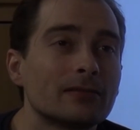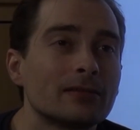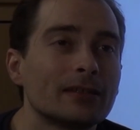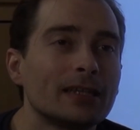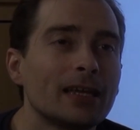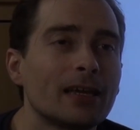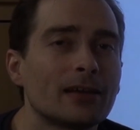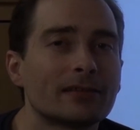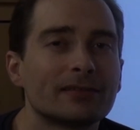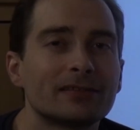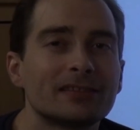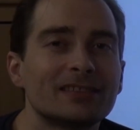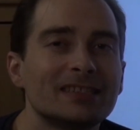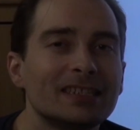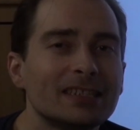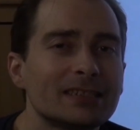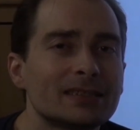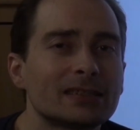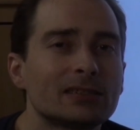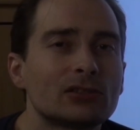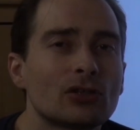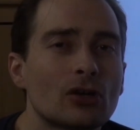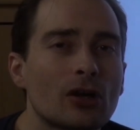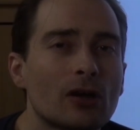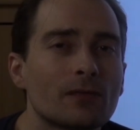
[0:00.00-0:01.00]

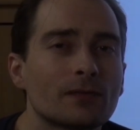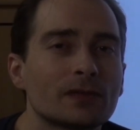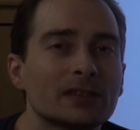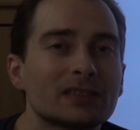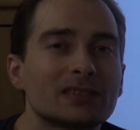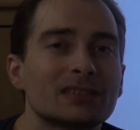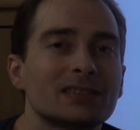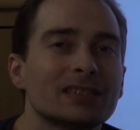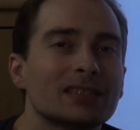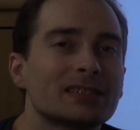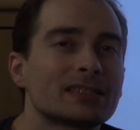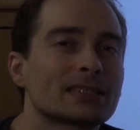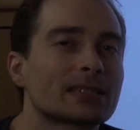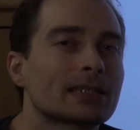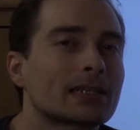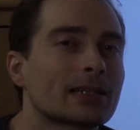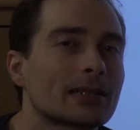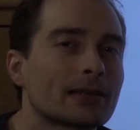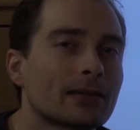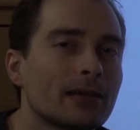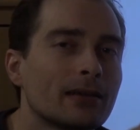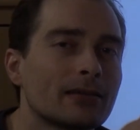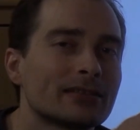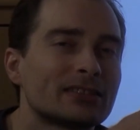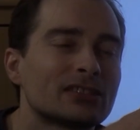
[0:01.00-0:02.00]
this
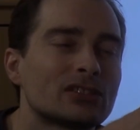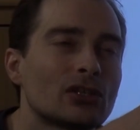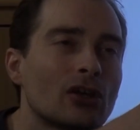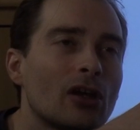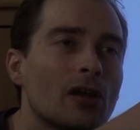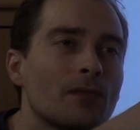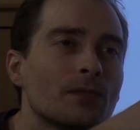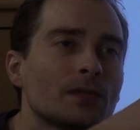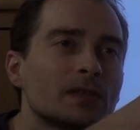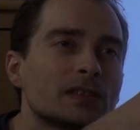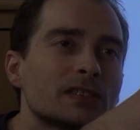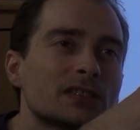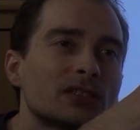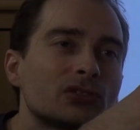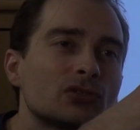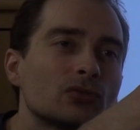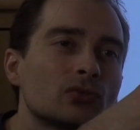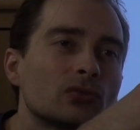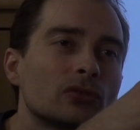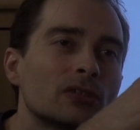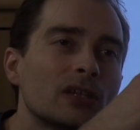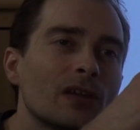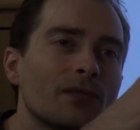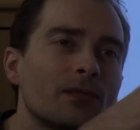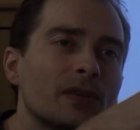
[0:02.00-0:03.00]
service
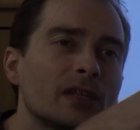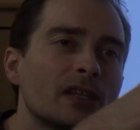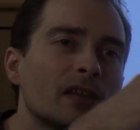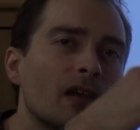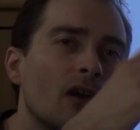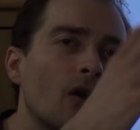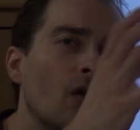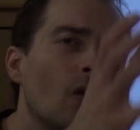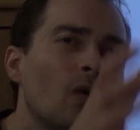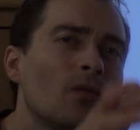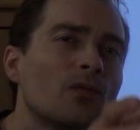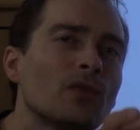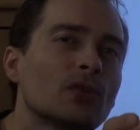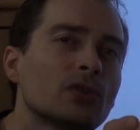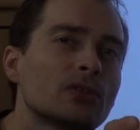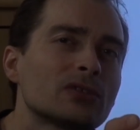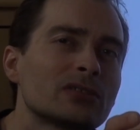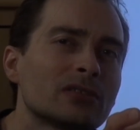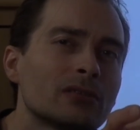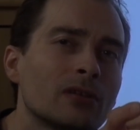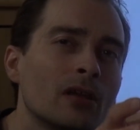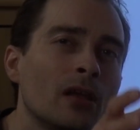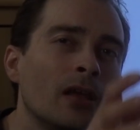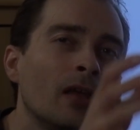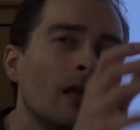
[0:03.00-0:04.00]
to give it over
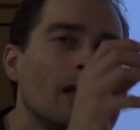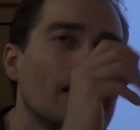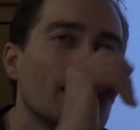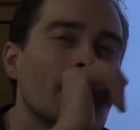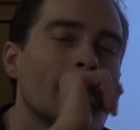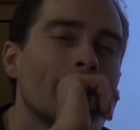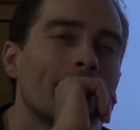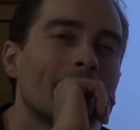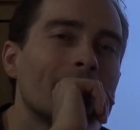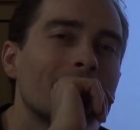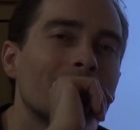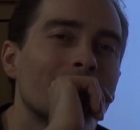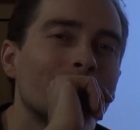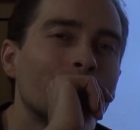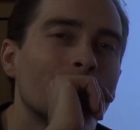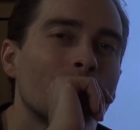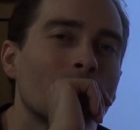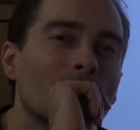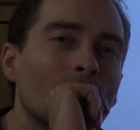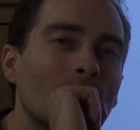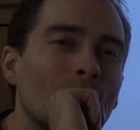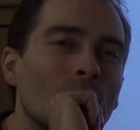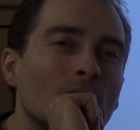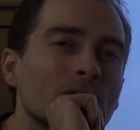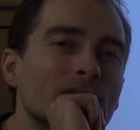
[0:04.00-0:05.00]

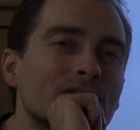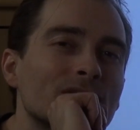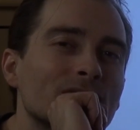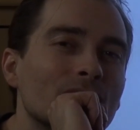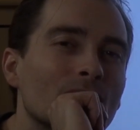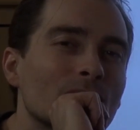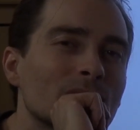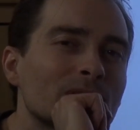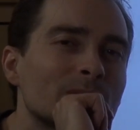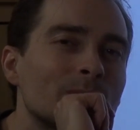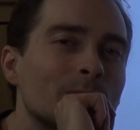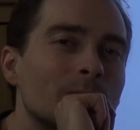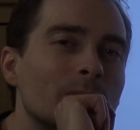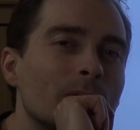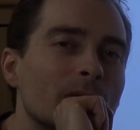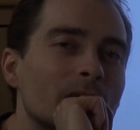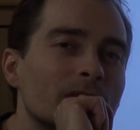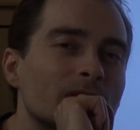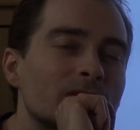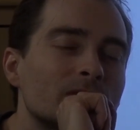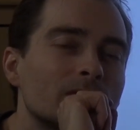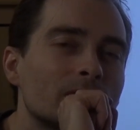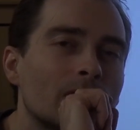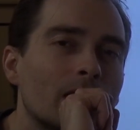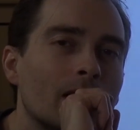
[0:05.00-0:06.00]
was not
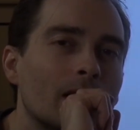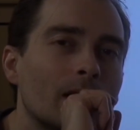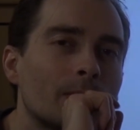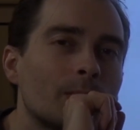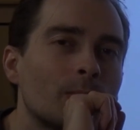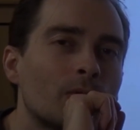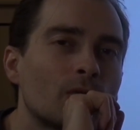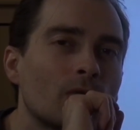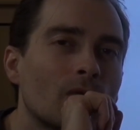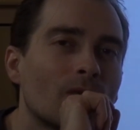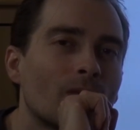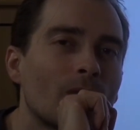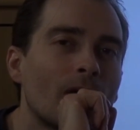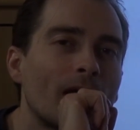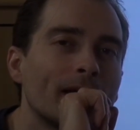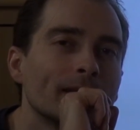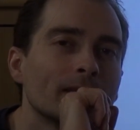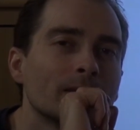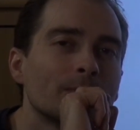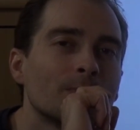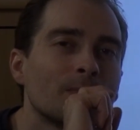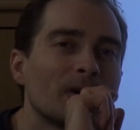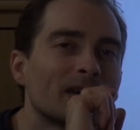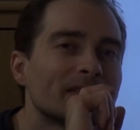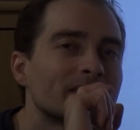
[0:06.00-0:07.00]

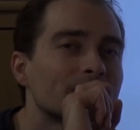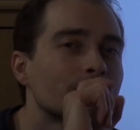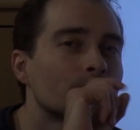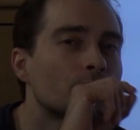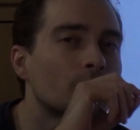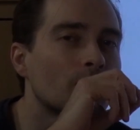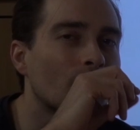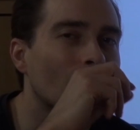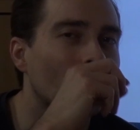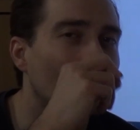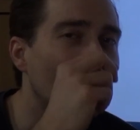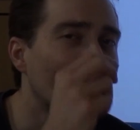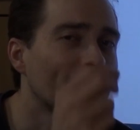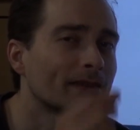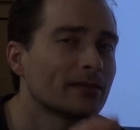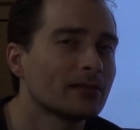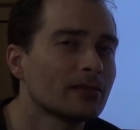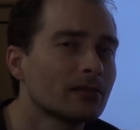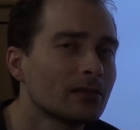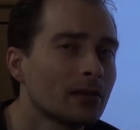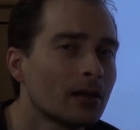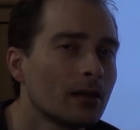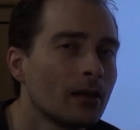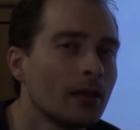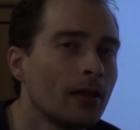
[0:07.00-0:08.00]
provided by the
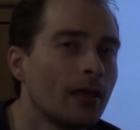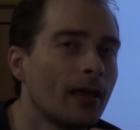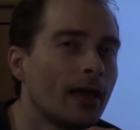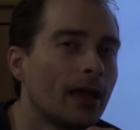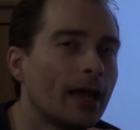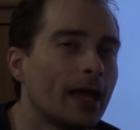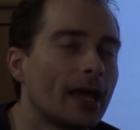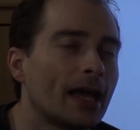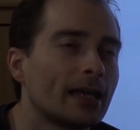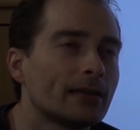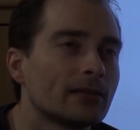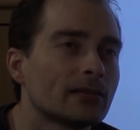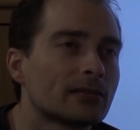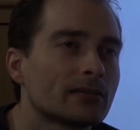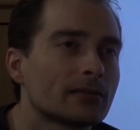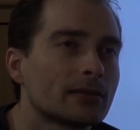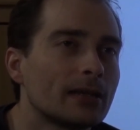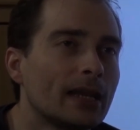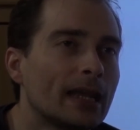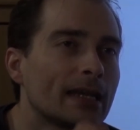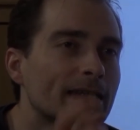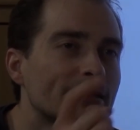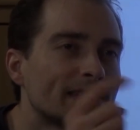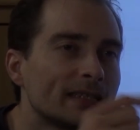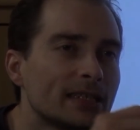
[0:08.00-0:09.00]
provider, and
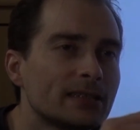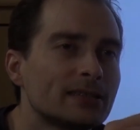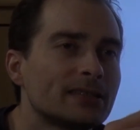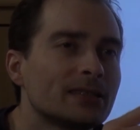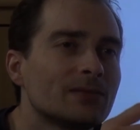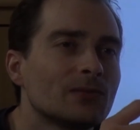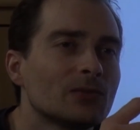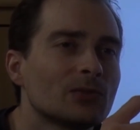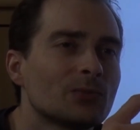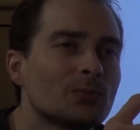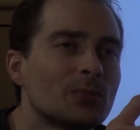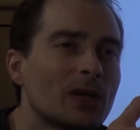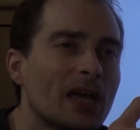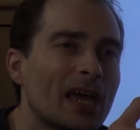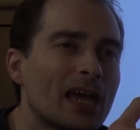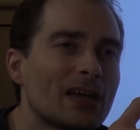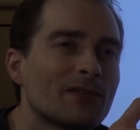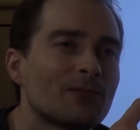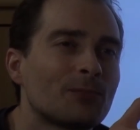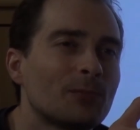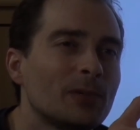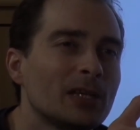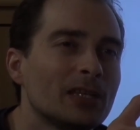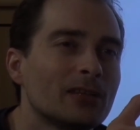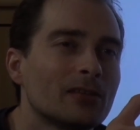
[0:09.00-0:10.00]
like that there would
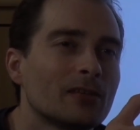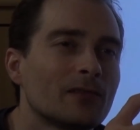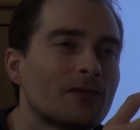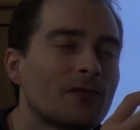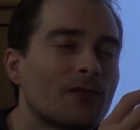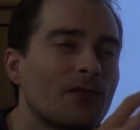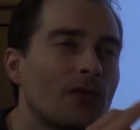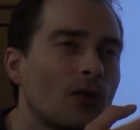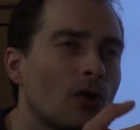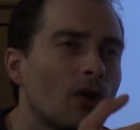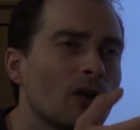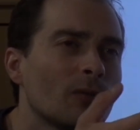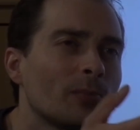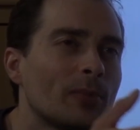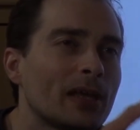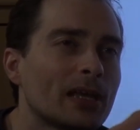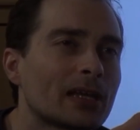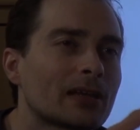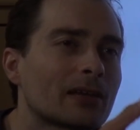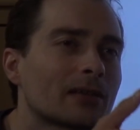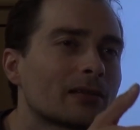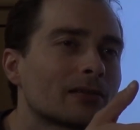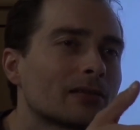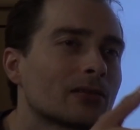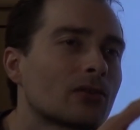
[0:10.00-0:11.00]
have been a
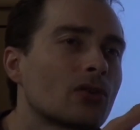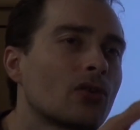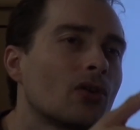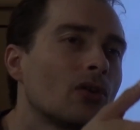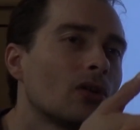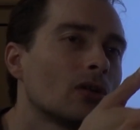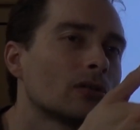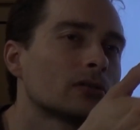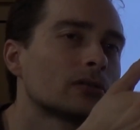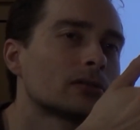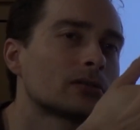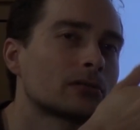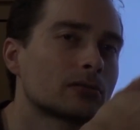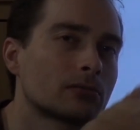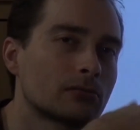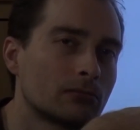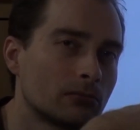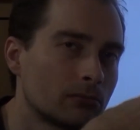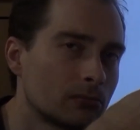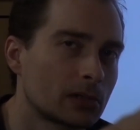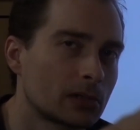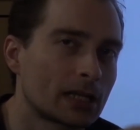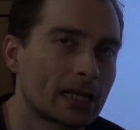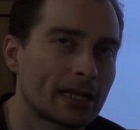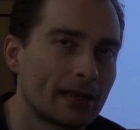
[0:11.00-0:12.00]
fallback called
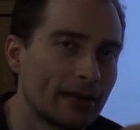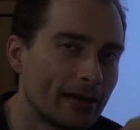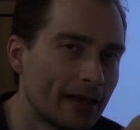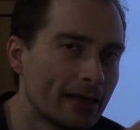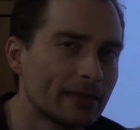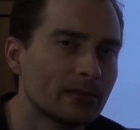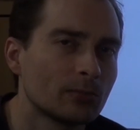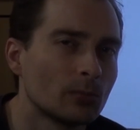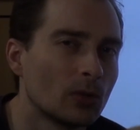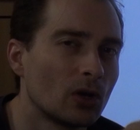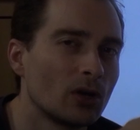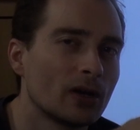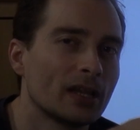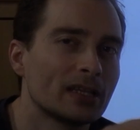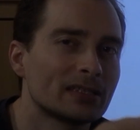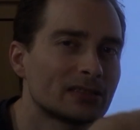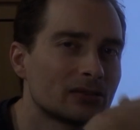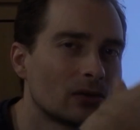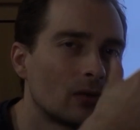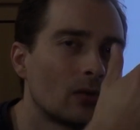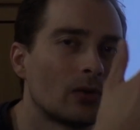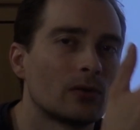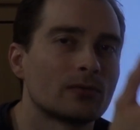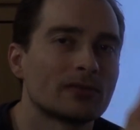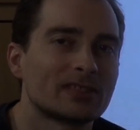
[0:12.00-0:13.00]
CLAT more or less,
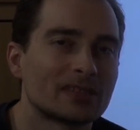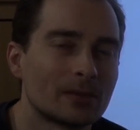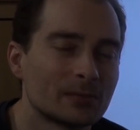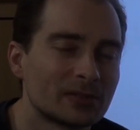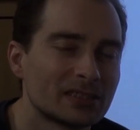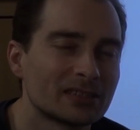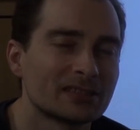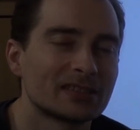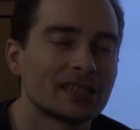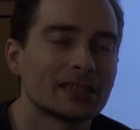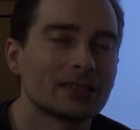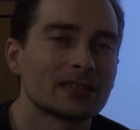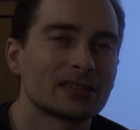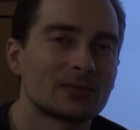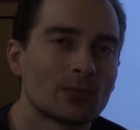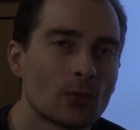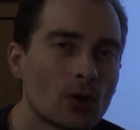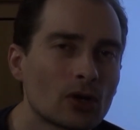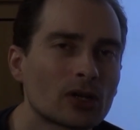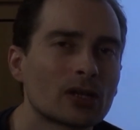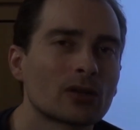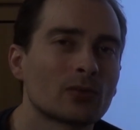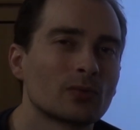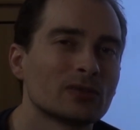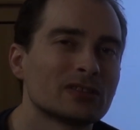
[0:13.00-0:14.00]
or something that is
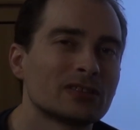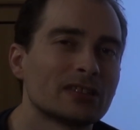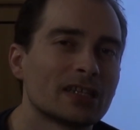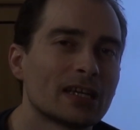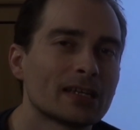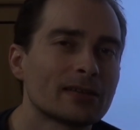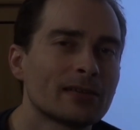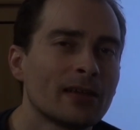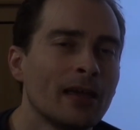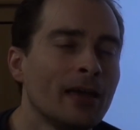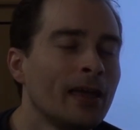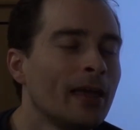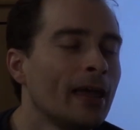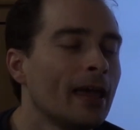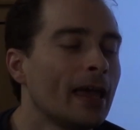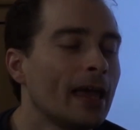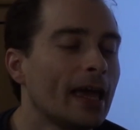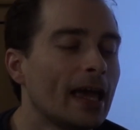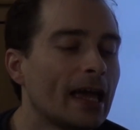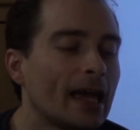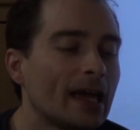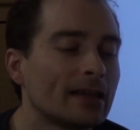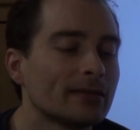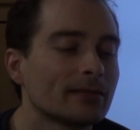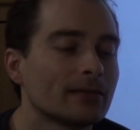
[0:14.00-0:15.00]
working with that,
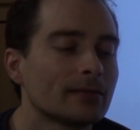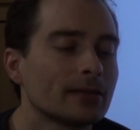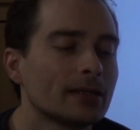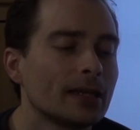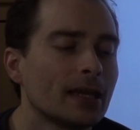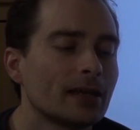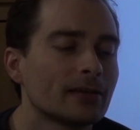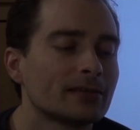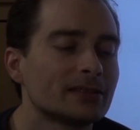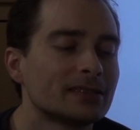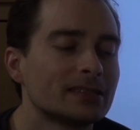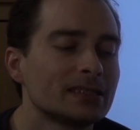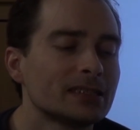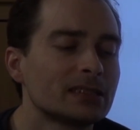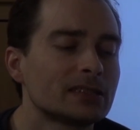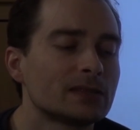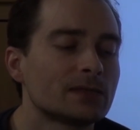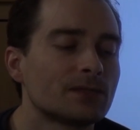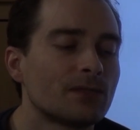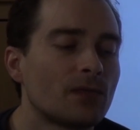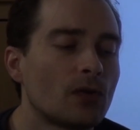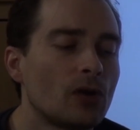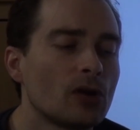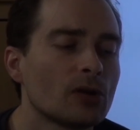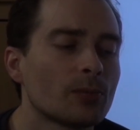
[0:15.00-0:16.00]
and this
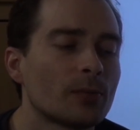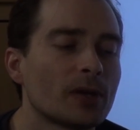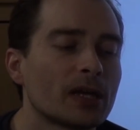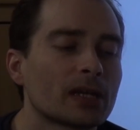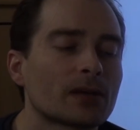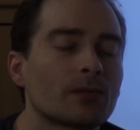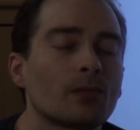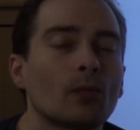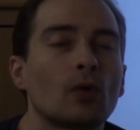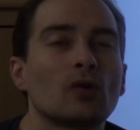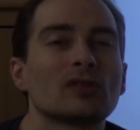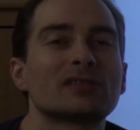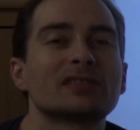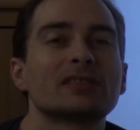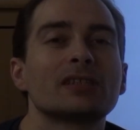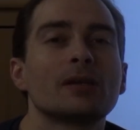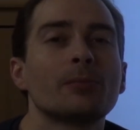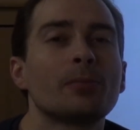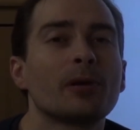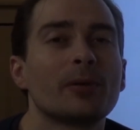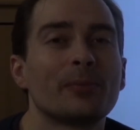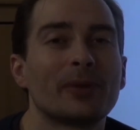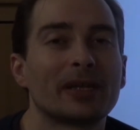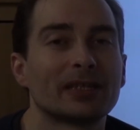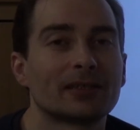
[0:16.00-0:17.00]
fallback wasn't
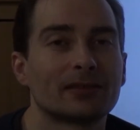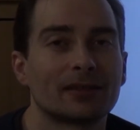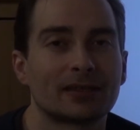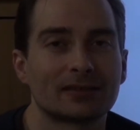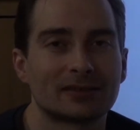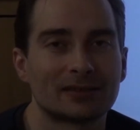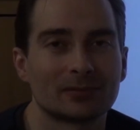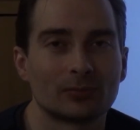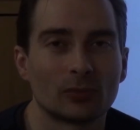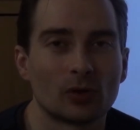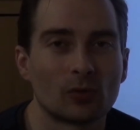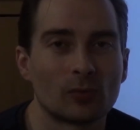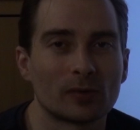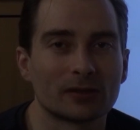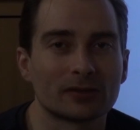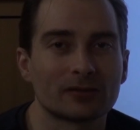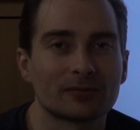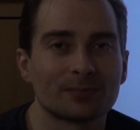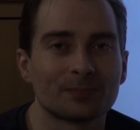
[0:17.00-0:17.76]
implemented at the moment.